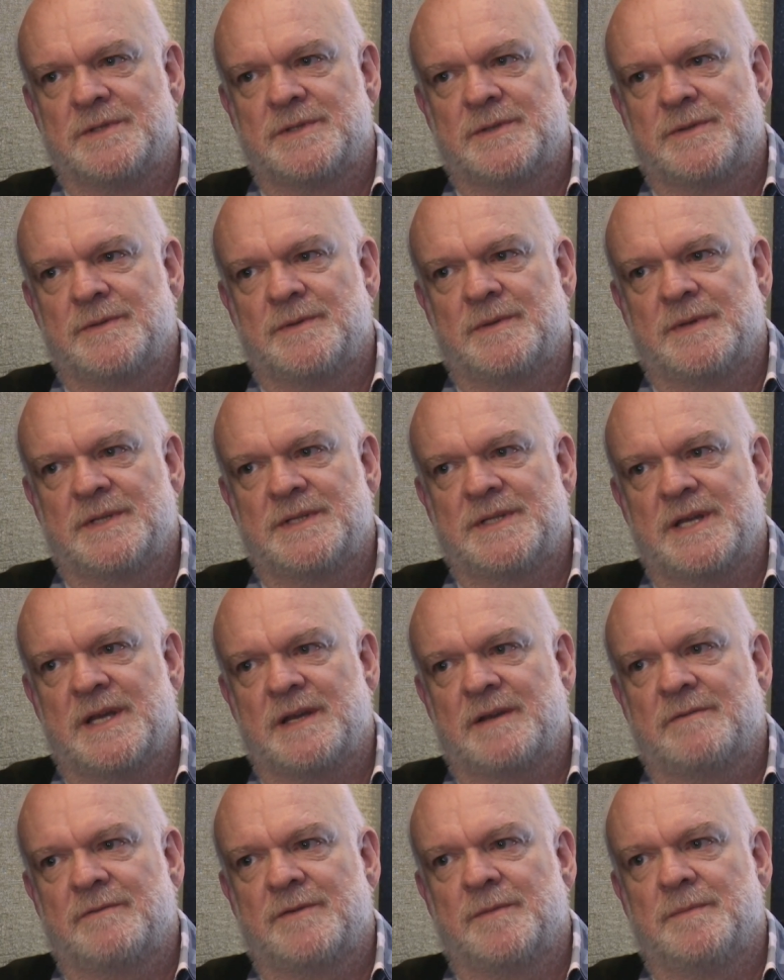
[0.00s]
to
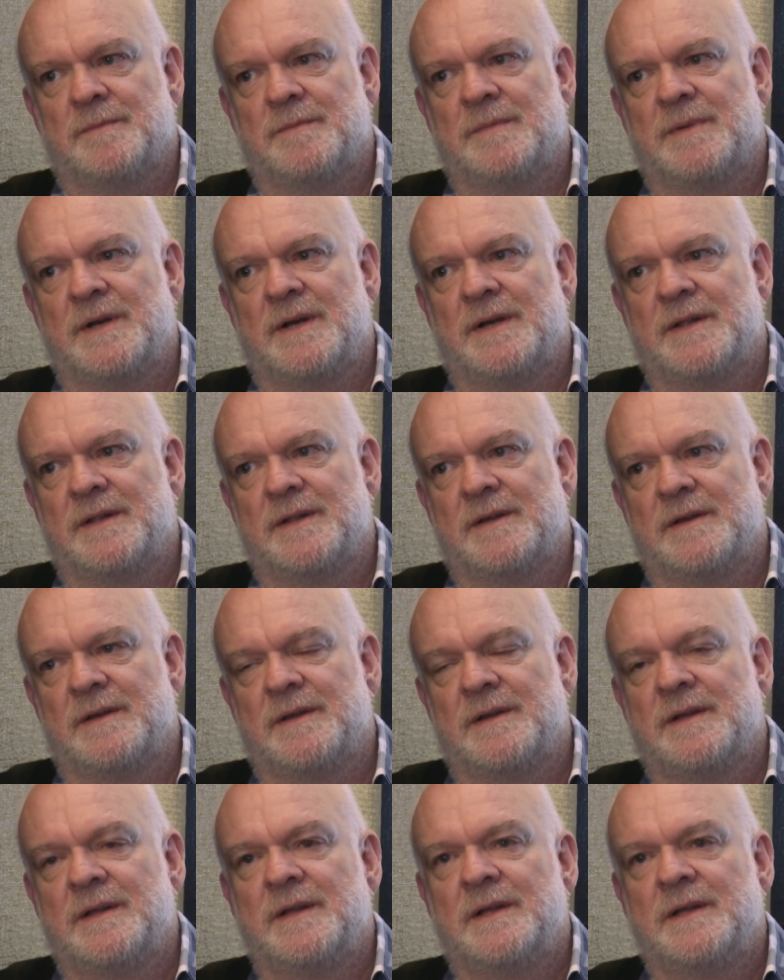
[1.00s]
attack from either